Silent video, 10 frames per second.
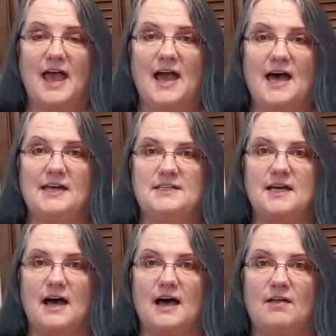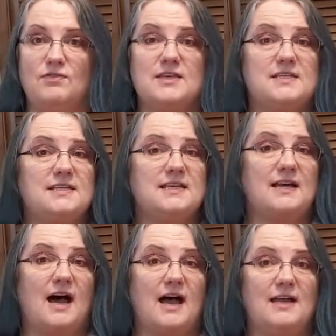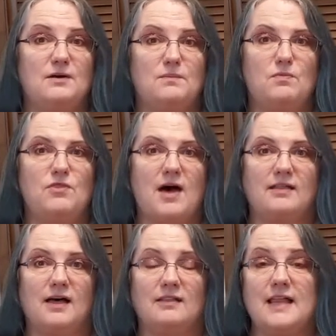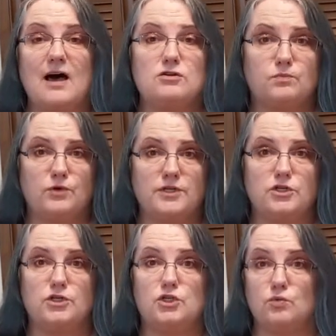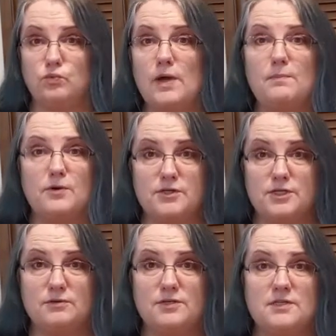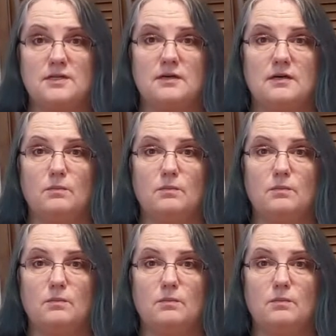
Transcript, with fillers: And uh, this is an item that allows printers to reproduce